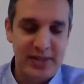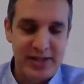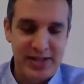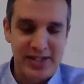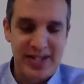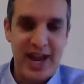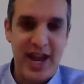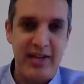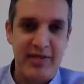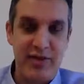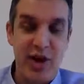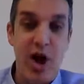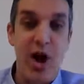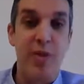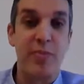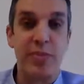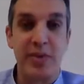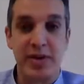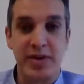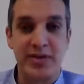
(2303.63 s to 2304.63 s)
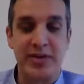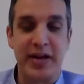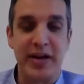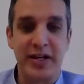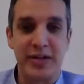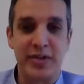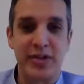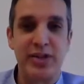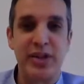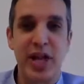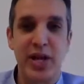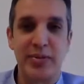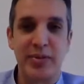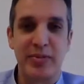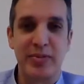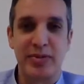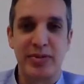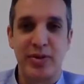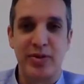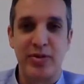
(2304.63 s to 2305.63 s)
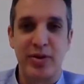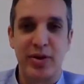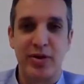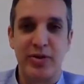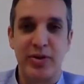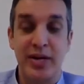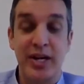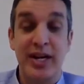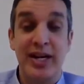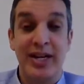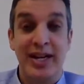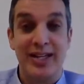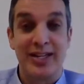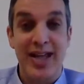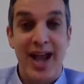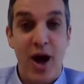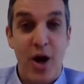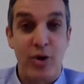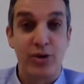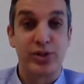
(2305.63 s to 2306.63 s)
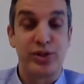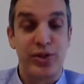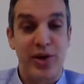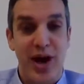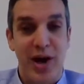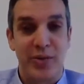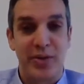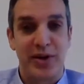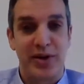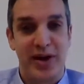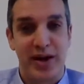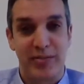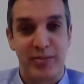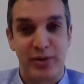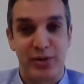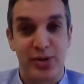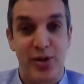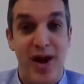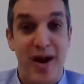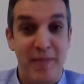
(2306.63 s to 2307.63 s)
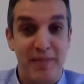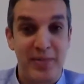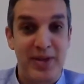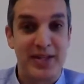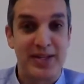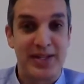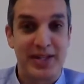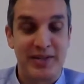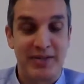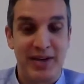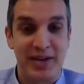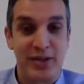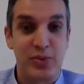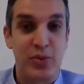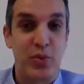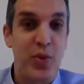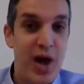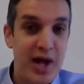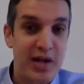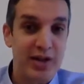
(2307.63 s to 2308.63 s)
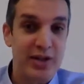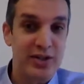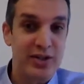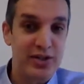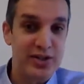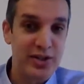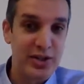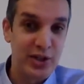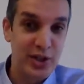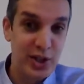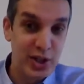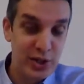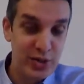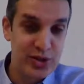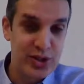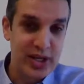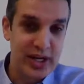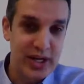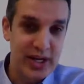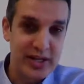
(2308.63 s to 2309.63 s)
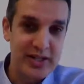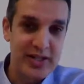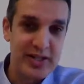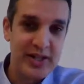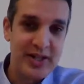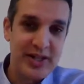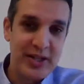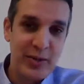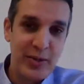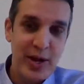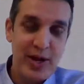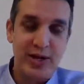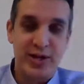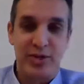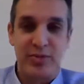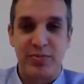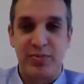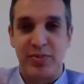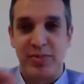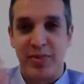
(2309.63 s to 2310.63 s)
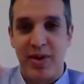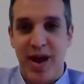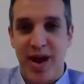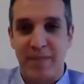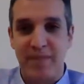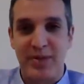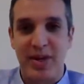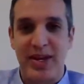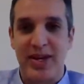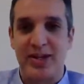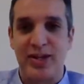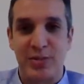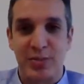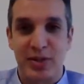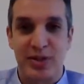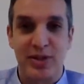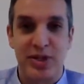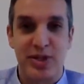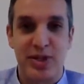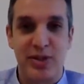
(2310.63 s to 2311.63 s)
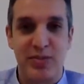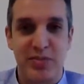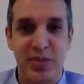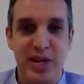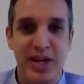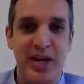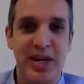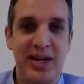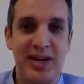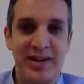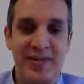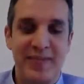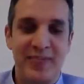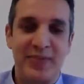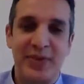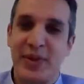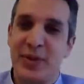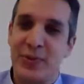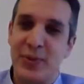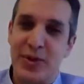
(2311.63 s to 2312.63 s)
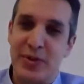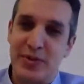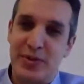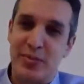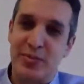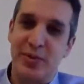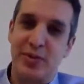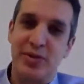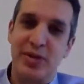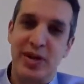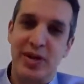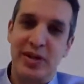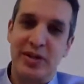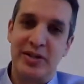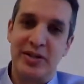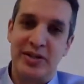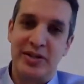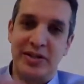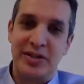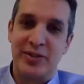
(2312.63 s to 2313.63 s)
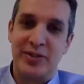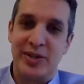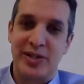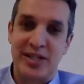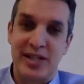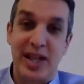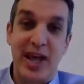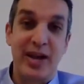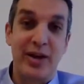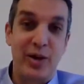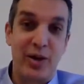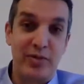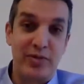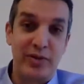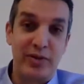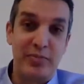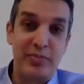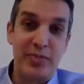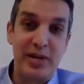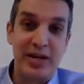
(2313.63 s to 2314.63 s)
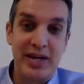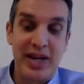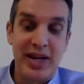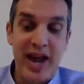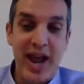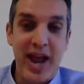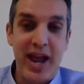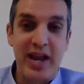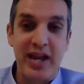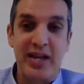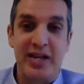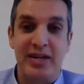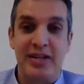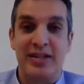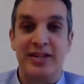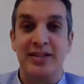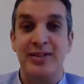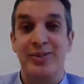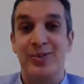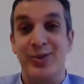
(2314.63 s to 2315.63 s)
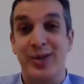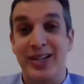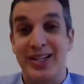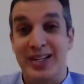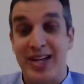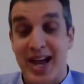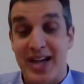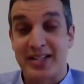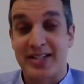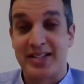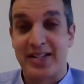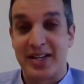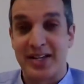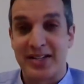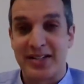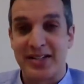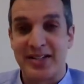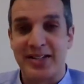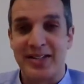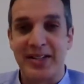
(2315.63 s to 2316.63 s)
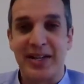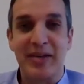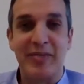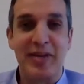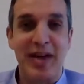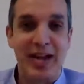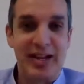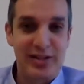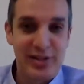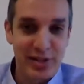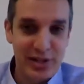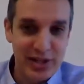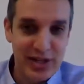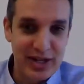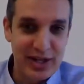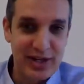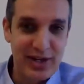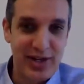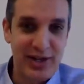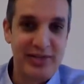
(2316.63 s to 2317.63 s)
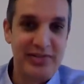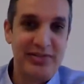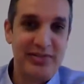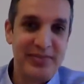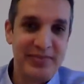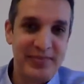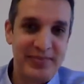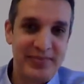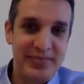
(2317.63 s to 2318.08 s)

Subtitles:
saved on the device, which a lot of people don't know. It's also how we are able to update the device while you're still using it. Actually updated to partition B when we were booting, slide over B to A, we test it. If A is looking good,